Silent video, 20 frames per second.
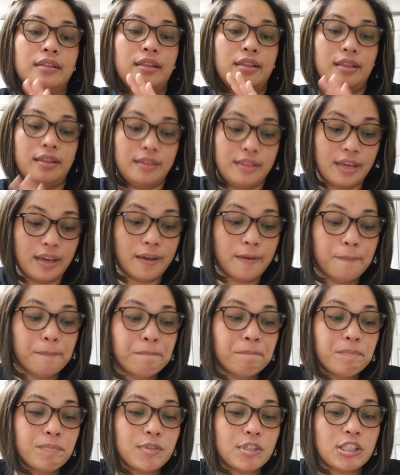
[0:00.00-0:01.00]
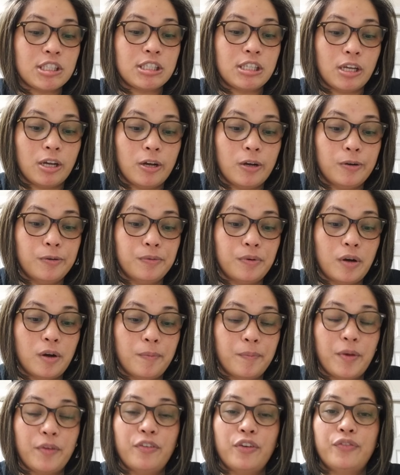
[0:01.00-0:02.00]
them. So
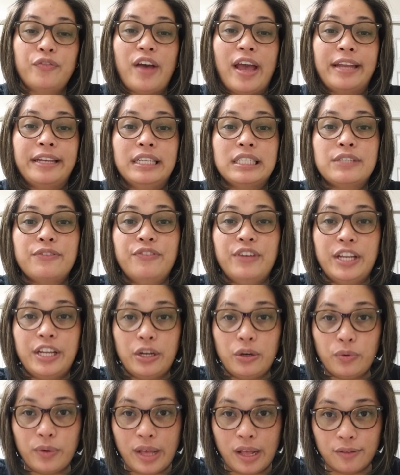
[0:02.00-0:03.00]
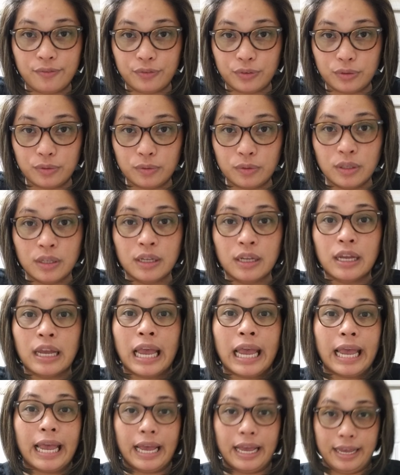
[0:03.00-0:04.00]
if you find this video helpful,
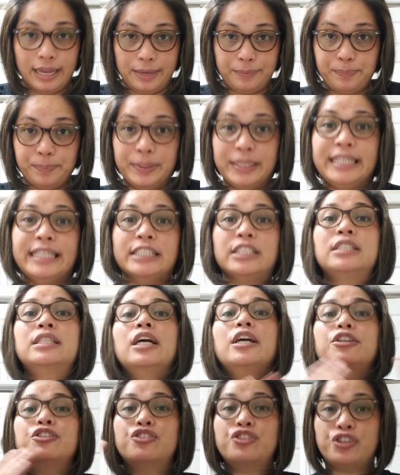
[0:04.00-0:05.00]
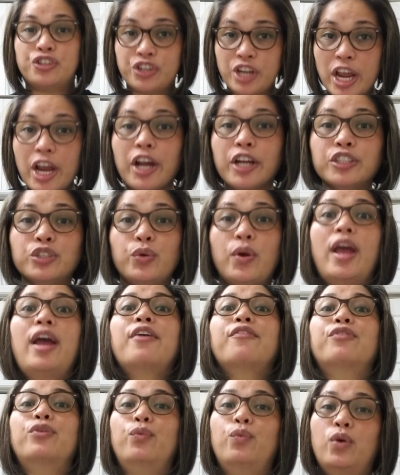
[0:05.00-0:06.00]
please share to
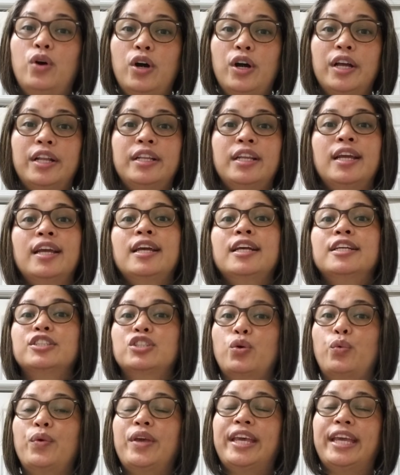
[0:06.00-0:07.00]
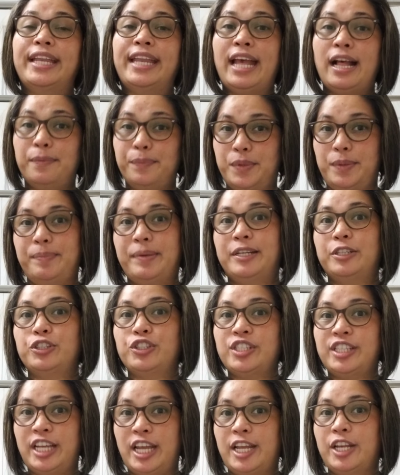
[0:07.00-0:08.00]
everyone so we can help them
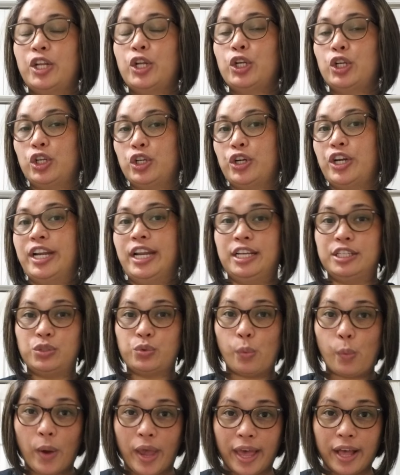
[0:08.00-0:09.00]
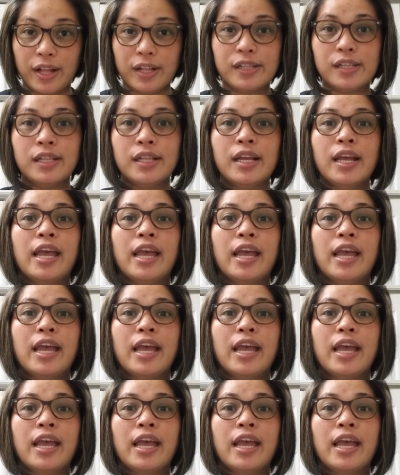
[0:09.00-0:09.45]
understand and learn as well.